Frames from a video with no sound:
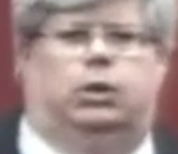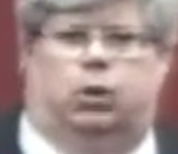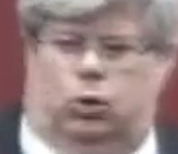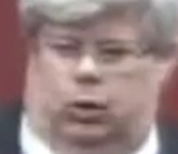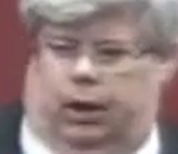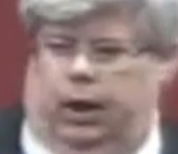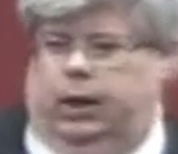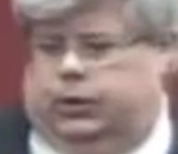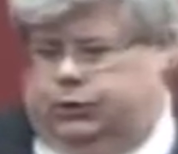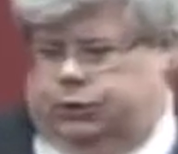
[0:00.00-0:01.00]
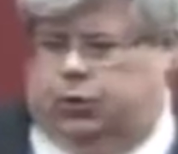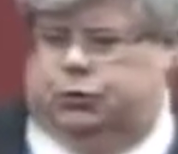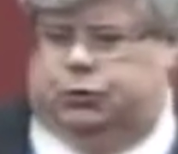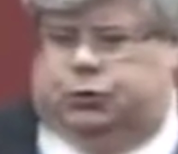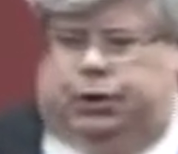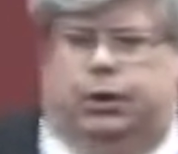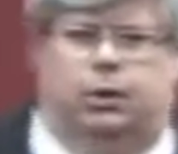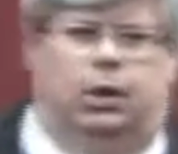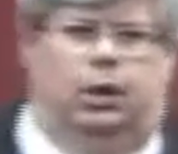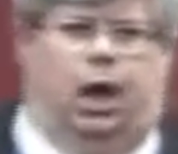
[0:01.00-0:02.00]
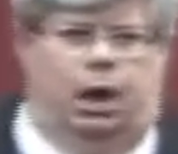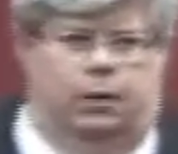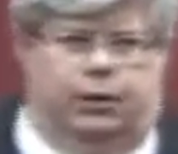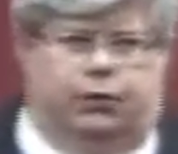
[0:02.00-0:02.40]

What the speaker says: learn. This is also seen in Arya